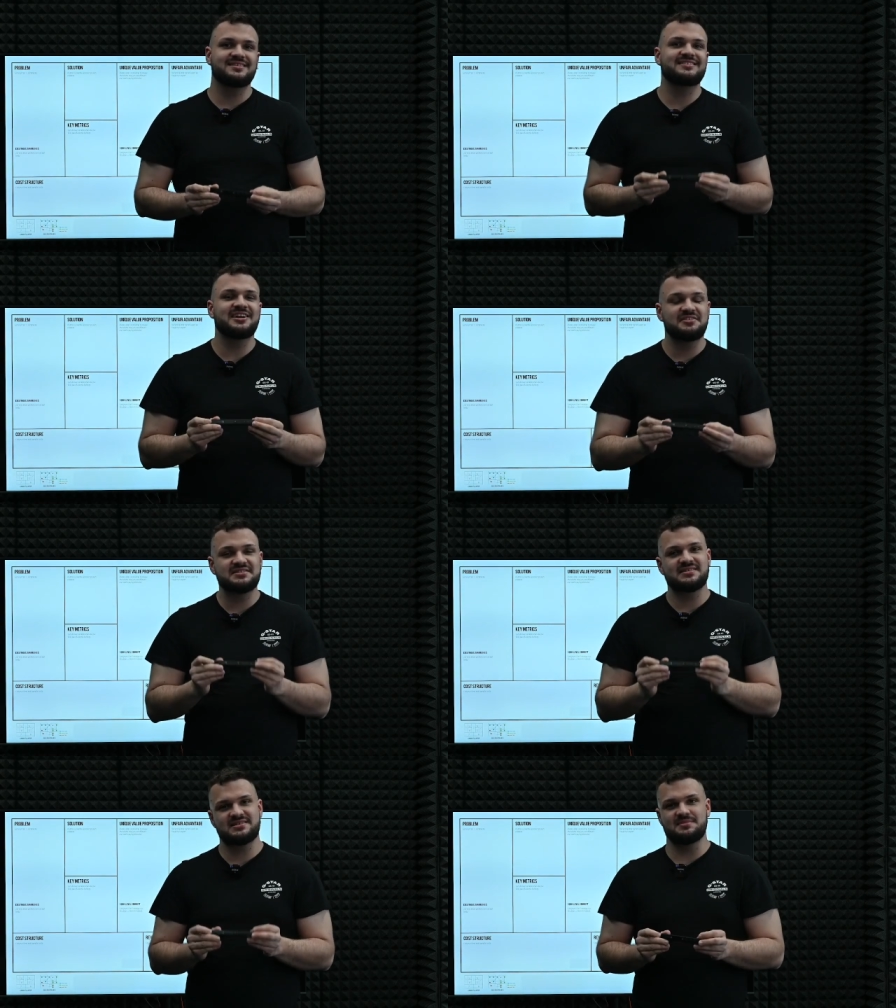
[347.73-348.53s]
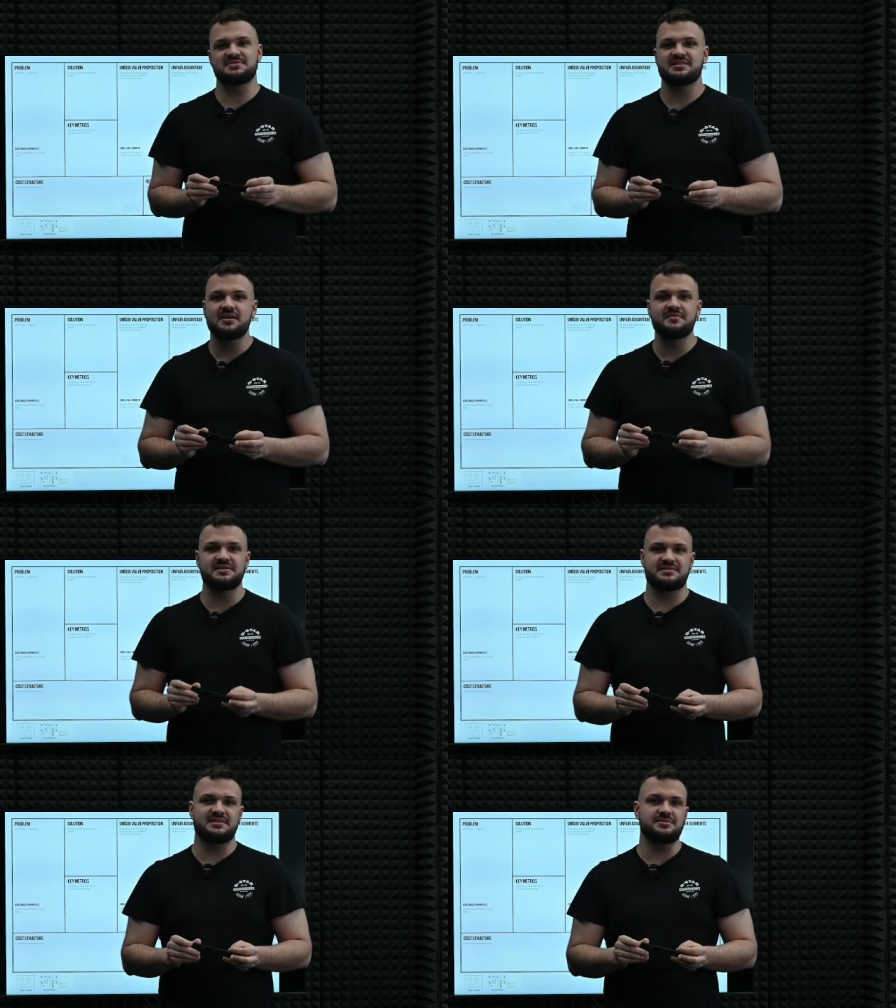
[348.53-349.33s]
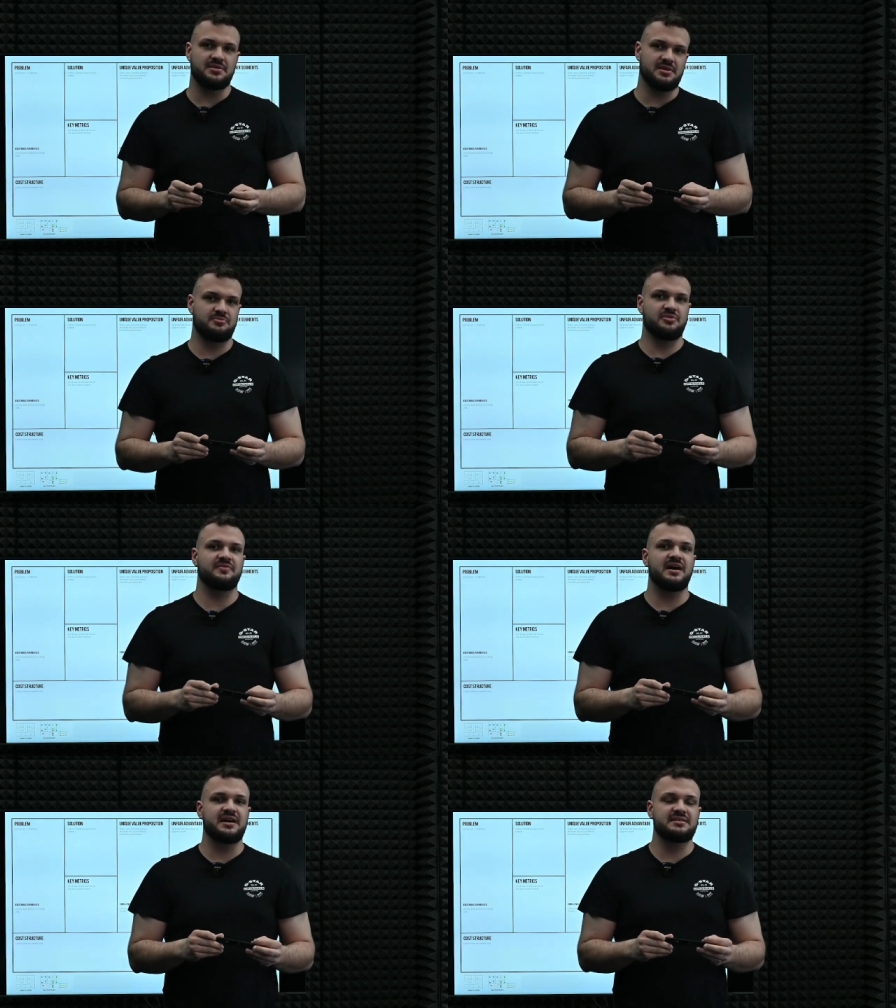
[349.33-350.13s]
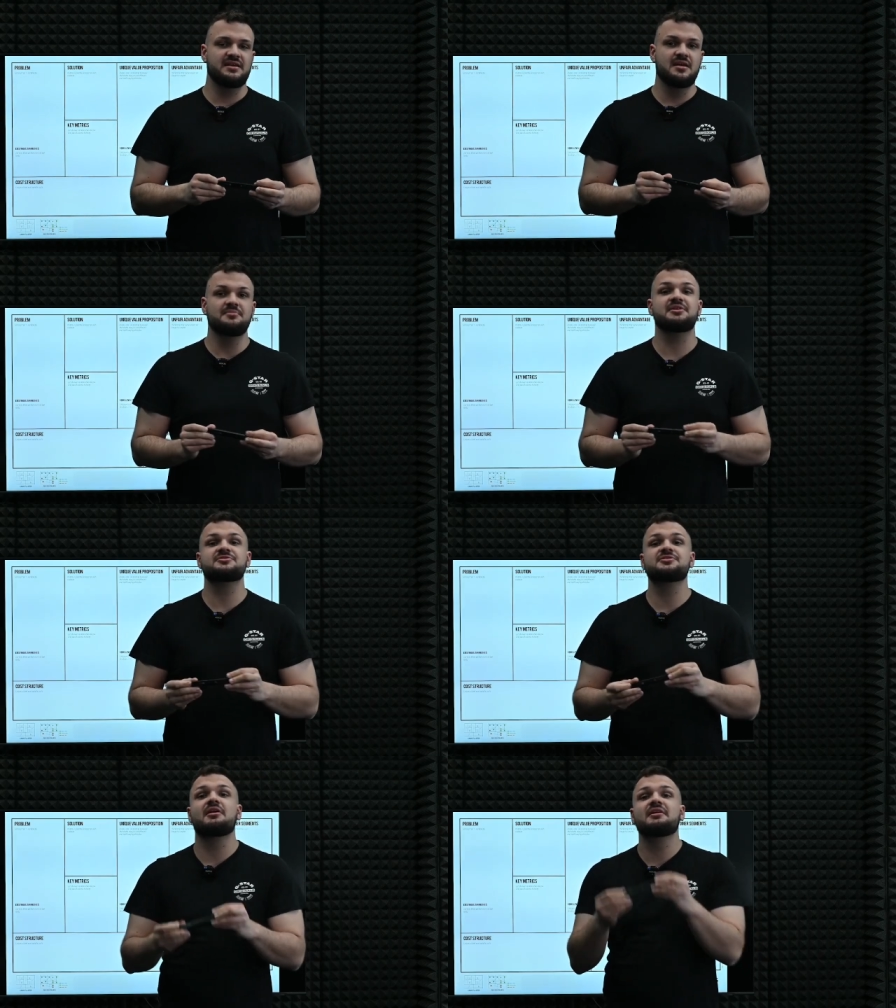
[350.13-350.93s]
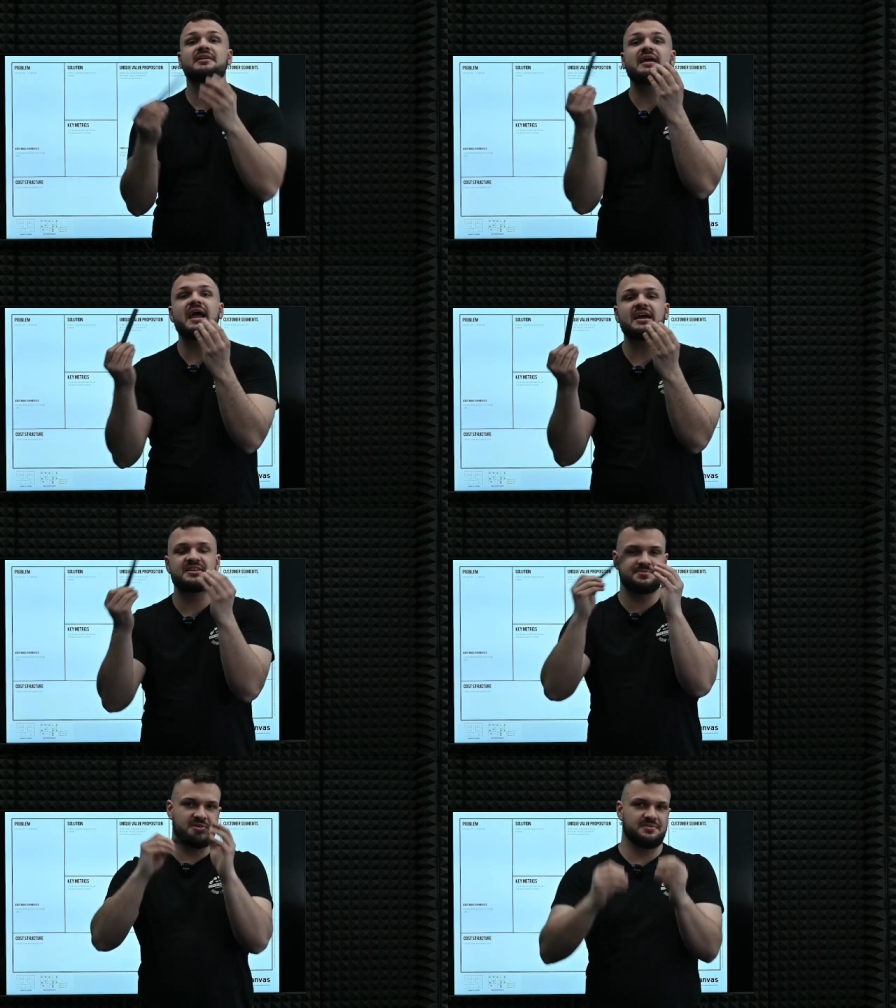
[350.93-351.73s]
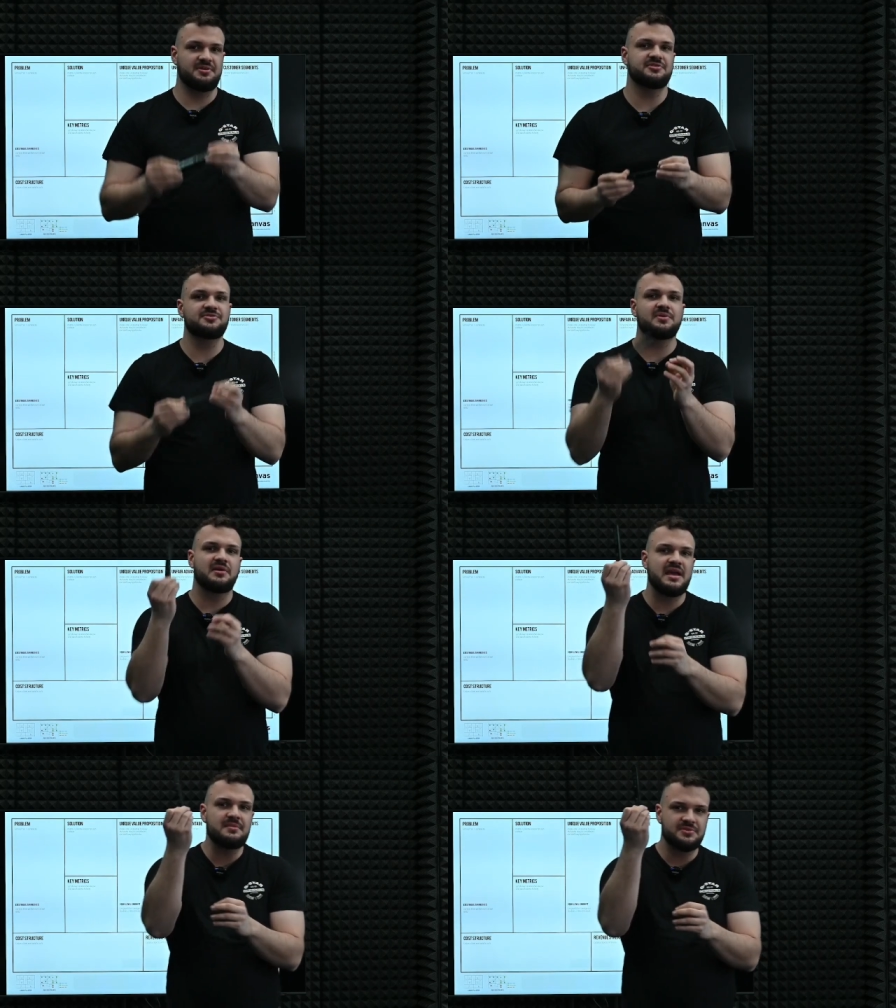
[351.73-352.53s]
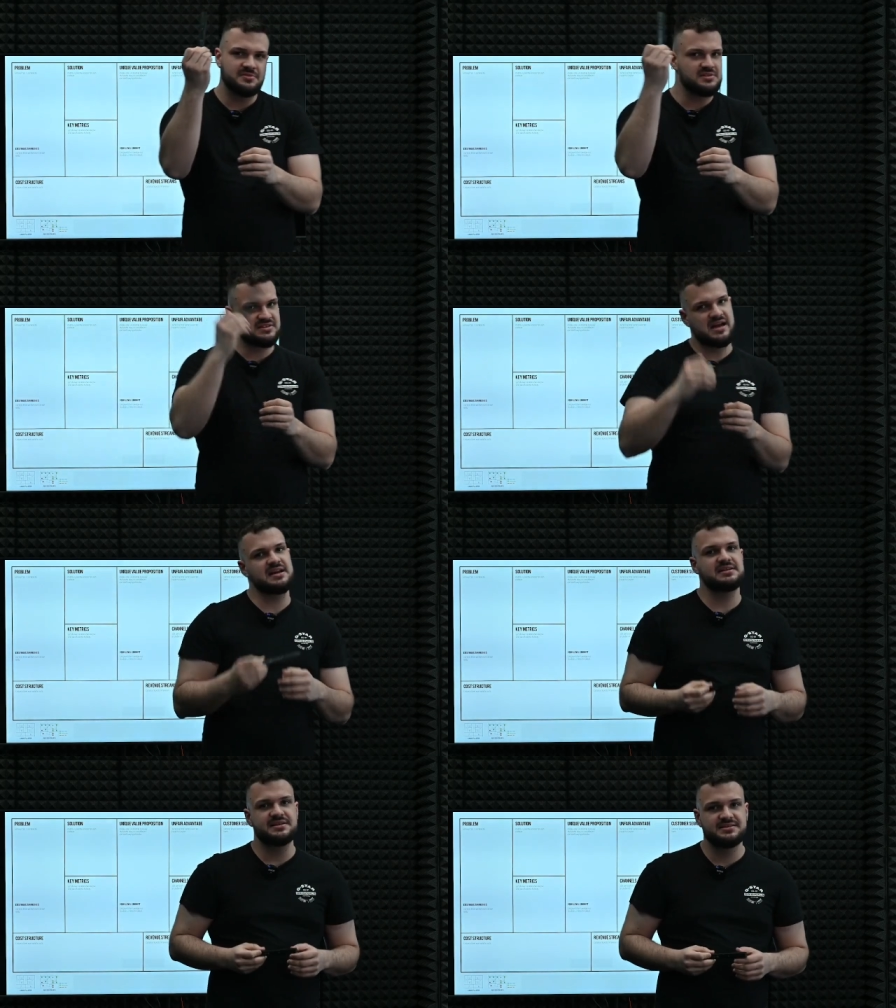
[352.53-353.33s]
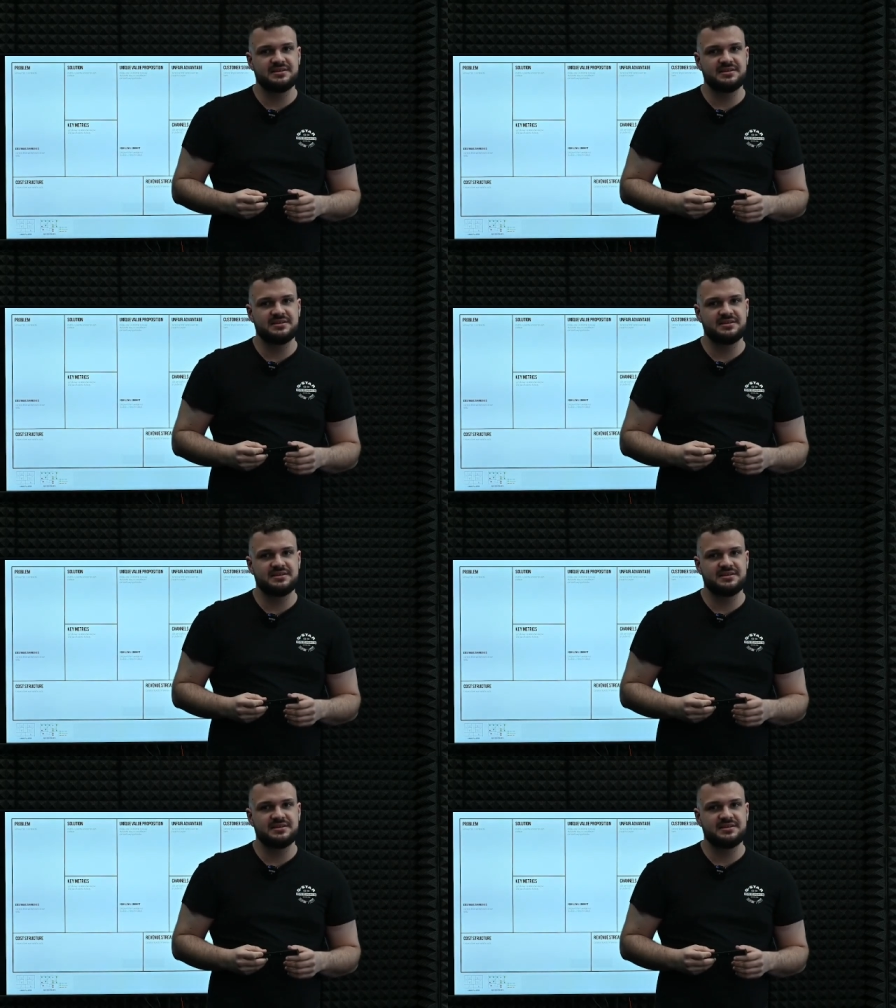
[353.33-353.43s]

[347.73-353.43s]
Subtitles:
There is some service that you can provide because you are an expert, because you are able to design this.